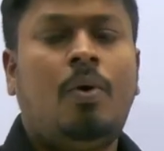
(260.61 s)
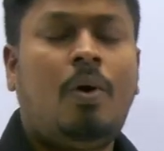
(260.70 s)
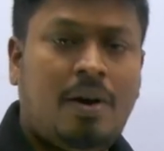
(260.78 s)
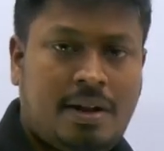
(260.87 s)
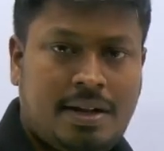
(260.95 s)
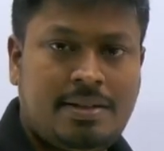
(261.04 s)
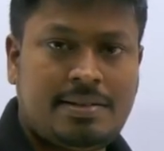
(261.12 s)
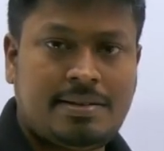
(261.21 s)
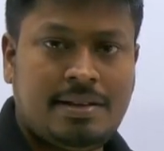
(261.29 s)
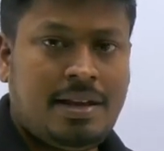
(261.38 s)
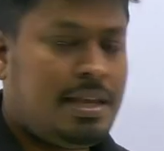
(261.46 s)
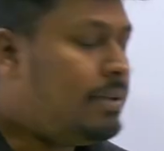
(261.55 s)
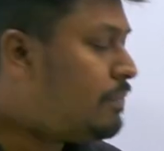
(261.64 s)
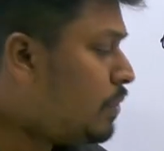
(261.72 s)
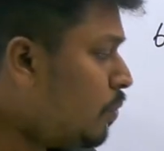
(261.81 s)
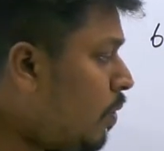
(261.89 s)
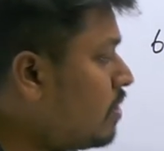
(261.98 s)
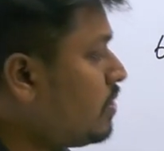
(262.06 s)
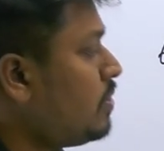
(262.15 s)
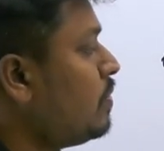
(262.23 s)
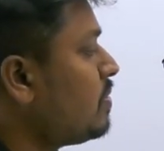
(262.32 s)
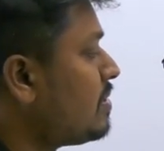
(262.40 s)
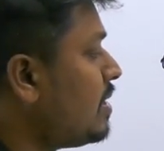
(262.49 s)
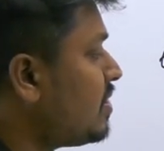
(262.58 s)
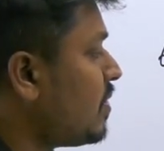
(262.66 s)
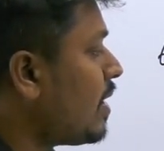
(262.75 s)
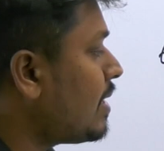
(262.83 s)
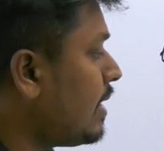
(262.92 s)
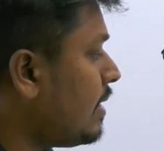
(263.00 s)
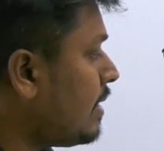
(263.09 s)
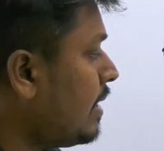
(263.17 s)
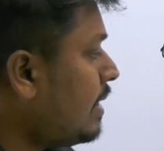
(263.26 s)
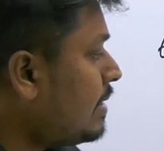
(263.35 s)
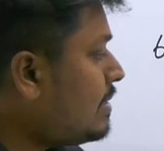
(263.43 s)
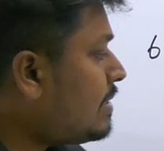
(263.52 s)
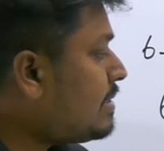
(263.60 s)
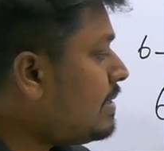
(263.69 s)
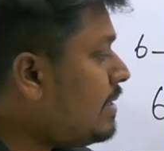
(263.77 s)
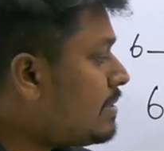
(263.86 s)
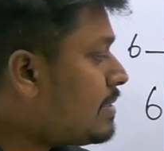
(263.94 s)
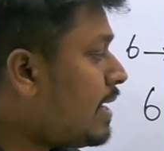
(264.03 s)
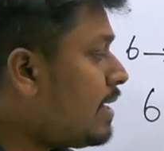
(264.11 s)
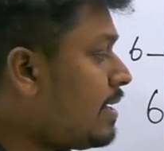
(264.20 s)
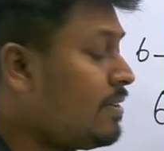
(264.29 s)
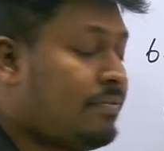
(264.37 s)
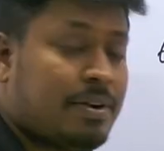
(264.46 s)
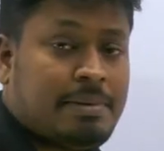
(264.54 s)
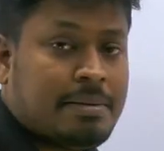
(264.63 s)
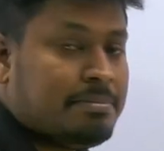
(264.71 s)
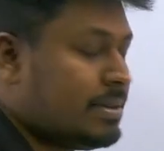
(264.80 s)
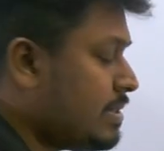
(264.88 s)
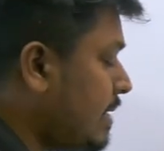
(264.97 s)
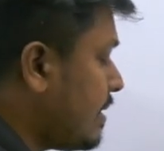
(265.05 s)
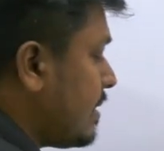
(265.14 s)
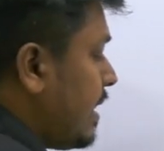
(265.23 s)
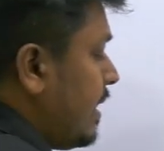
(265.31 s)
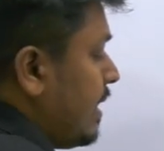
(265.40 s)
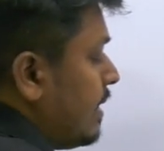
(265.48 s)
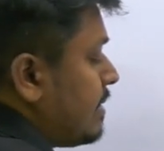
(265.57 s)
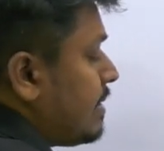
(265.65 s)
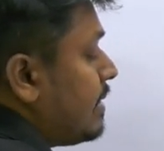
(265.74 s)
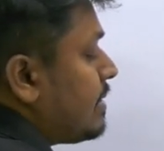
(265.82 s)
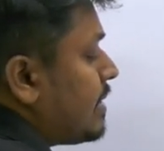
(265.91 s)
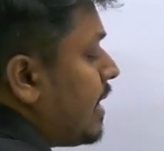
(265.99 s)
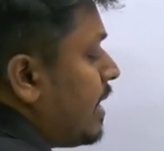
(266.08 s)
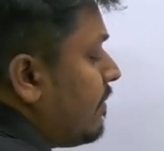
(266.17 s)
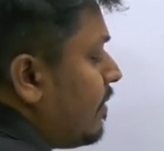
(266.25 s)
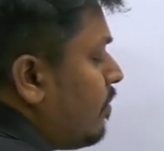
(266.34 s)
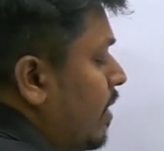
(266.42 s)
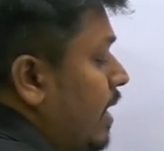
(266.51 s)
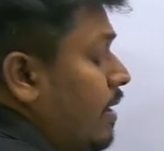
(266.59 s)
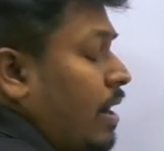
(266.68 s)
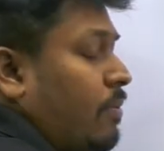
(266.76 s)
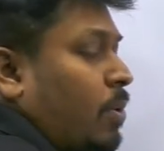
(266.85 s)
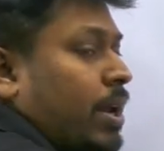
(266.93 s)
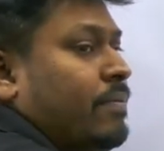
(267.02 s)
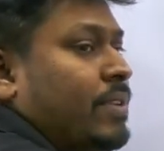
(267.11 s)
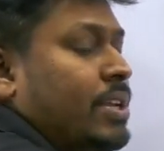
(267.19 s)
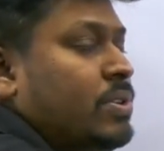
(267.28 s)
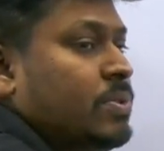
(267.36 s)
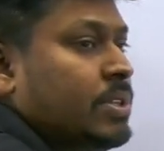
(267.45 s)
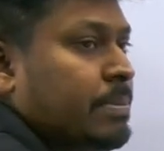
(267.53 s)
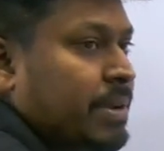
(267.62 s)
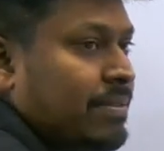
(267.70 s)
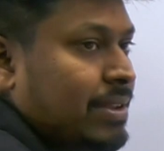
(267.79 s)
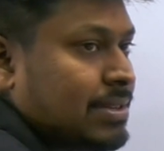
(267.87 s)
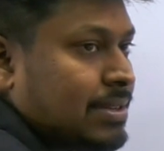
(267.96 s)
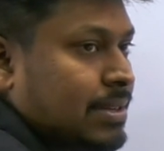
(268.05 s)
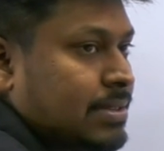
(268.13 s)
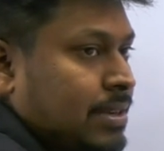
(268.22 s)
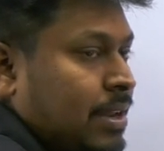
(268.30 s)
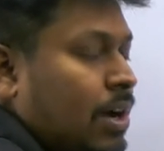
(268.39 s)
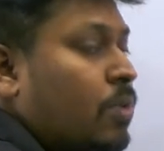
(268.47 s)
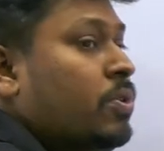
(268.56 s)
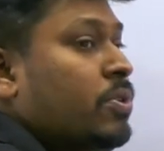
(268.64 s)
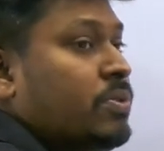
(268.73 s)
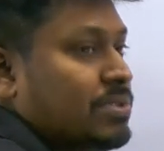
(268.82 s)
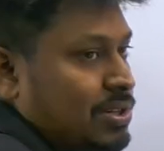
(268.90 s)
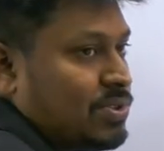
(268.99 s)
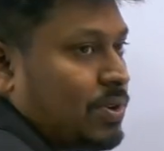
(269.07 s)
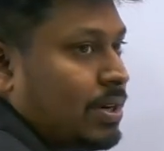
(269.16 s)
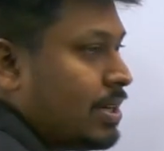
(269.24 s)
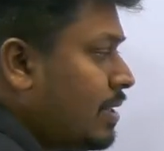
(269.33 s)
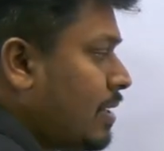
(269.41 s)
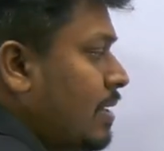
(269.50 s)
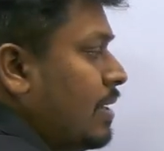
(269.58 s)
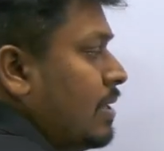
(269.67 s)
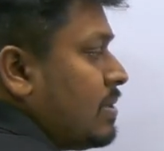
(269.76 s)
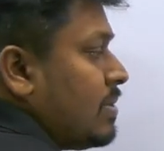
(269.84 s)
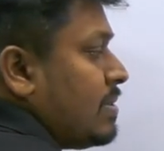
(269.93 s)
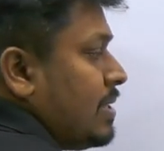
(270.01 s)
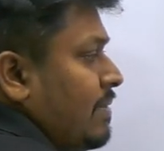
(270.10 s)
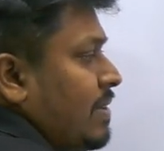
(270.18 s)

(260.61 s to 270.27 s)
Or else, if you want to use the shortcut, just see here, starting from number 6, right? So starting from what I have teach you in the previous lesson, how to use the shortcut. So see